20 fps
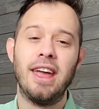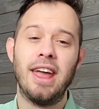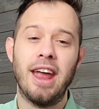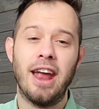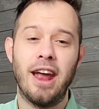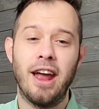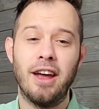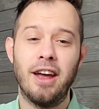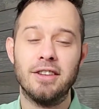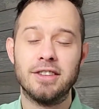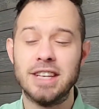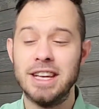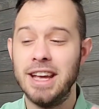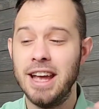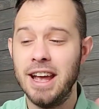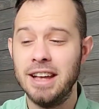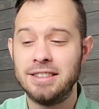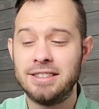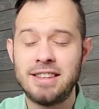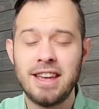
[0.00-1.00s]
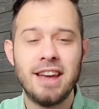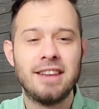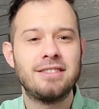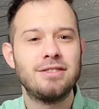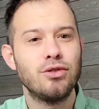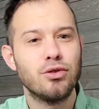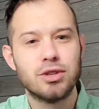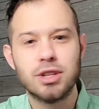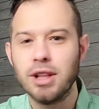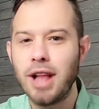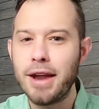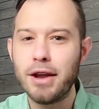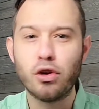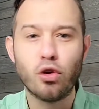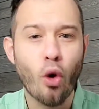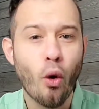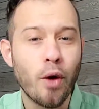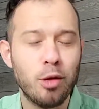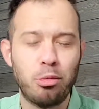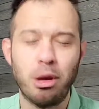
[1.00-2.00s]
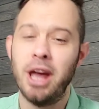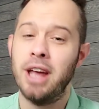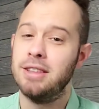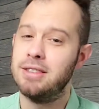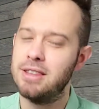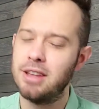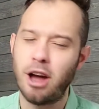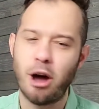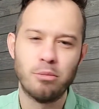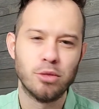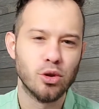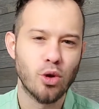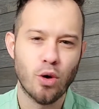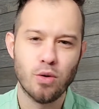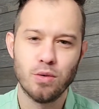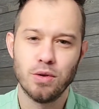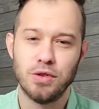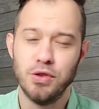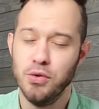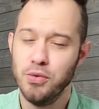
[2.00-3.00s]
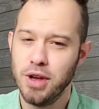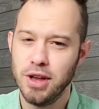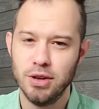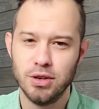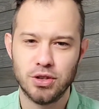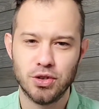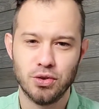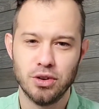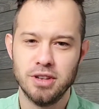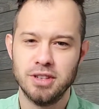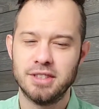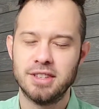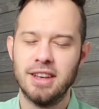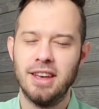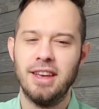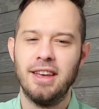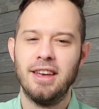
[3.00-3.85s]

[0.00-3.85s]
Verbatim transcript: and it, it takes, there's a lot of growing pains that come along with new industries.